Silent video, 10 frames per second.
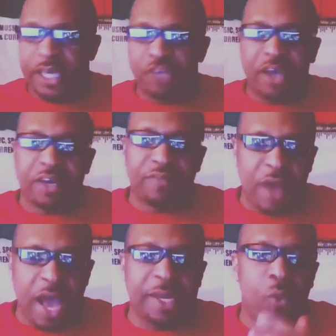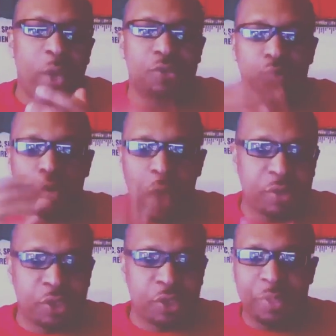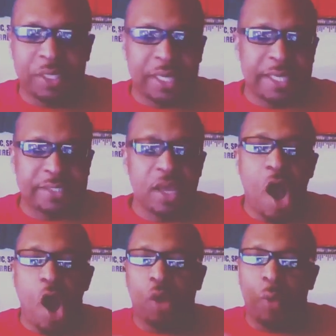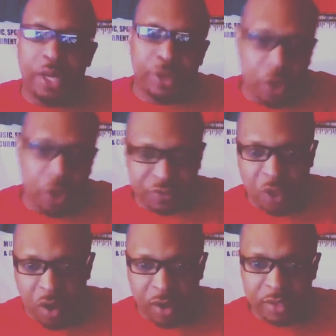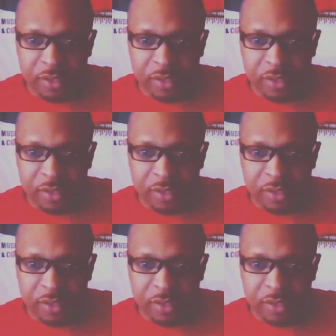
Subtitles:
tried to find their way throughout Cuban Linx all the way to North Star.